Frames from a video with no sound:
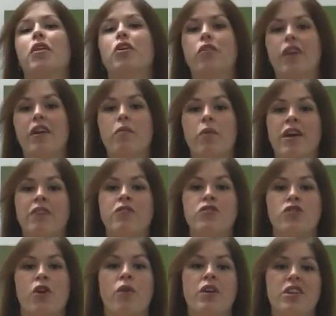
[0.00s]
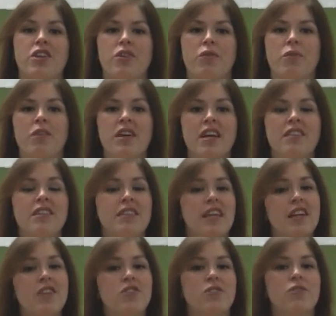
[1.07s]
a great way of showing you that
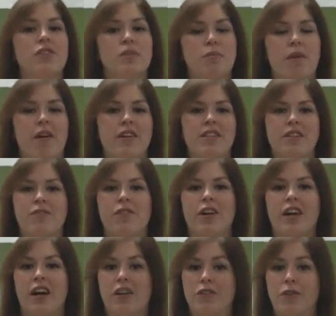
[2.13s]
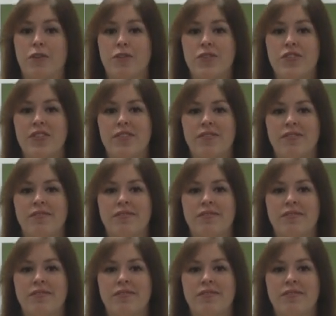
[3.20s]
they can do this bra in different colors.